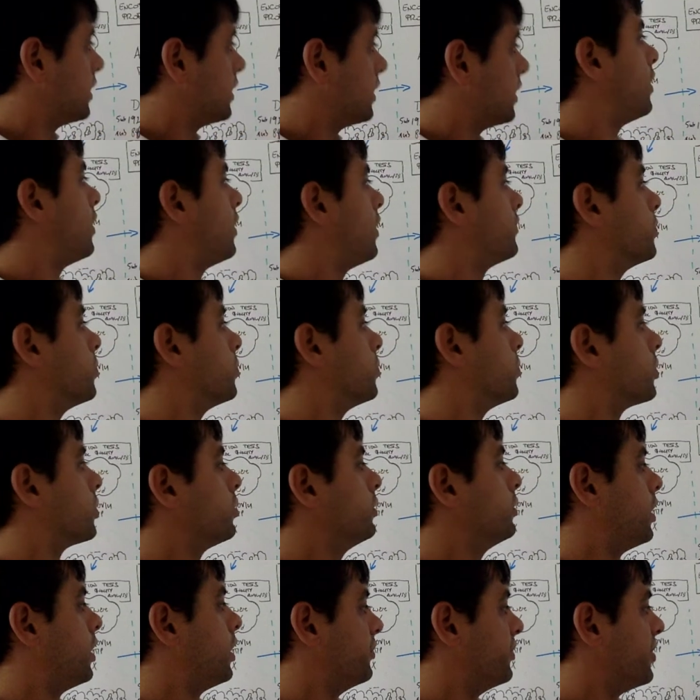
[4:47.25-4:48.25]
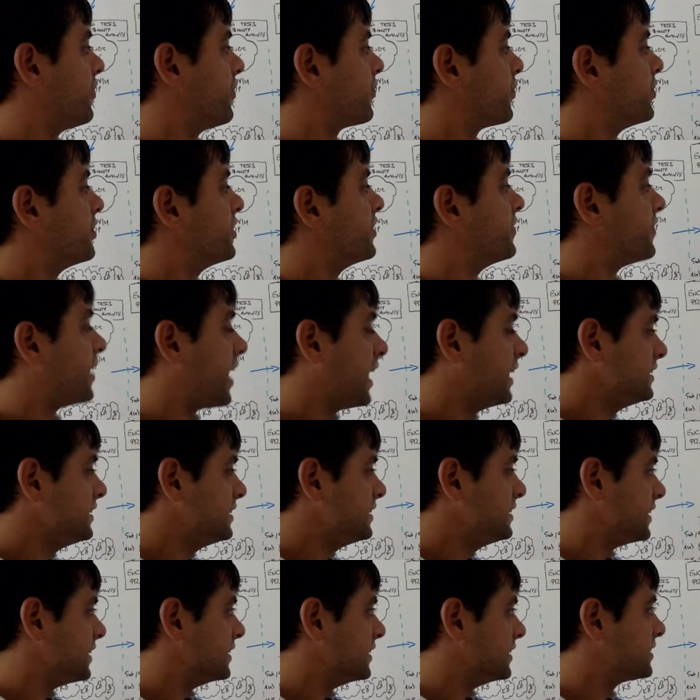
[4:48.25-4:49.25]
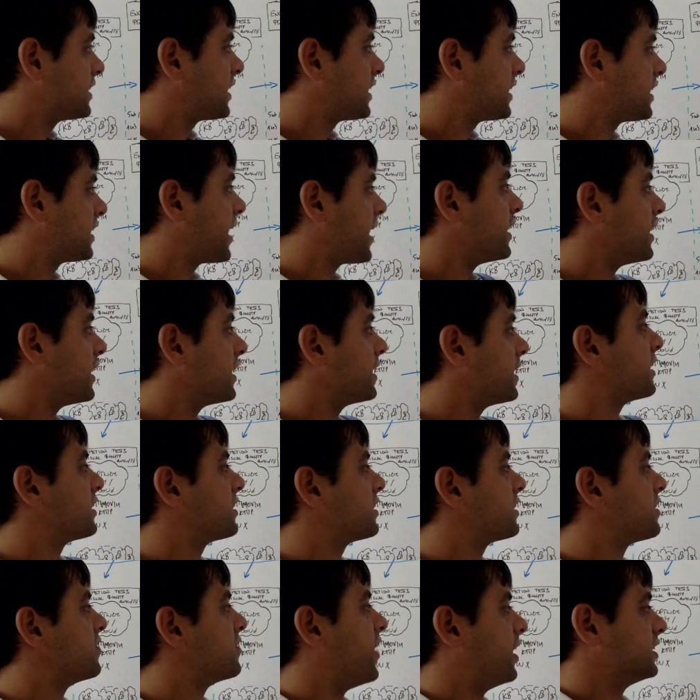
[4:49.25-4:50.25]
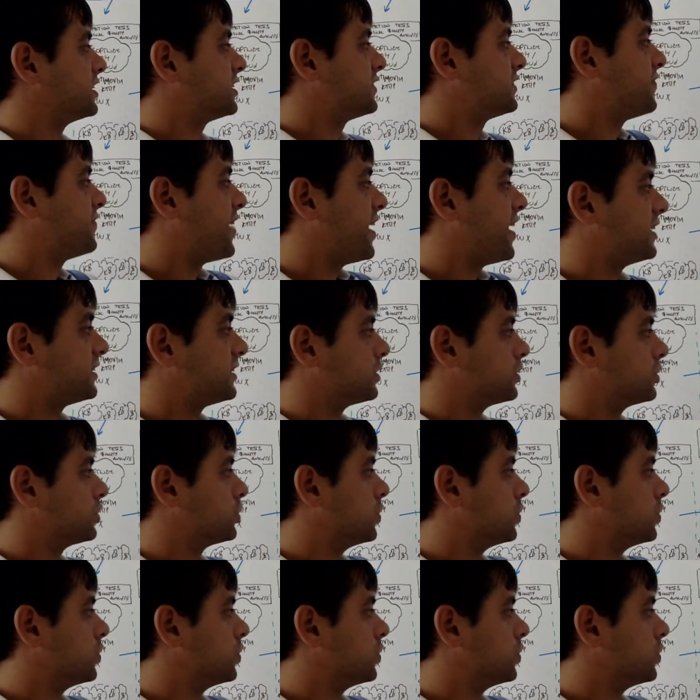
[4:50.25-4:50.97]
of the world on different devices can get the files faster.